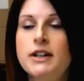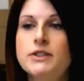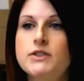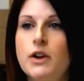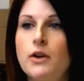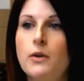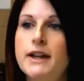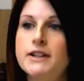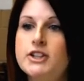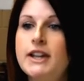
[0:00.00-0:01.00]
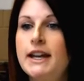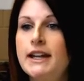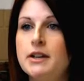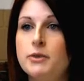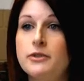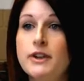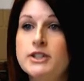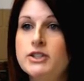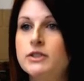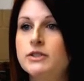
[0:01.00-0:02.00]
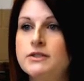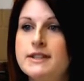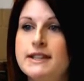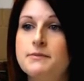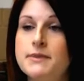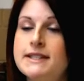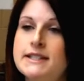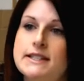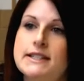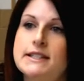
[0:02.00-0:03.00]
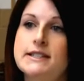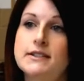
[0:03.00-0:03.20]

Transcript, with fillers: So, educating professionals and businesses,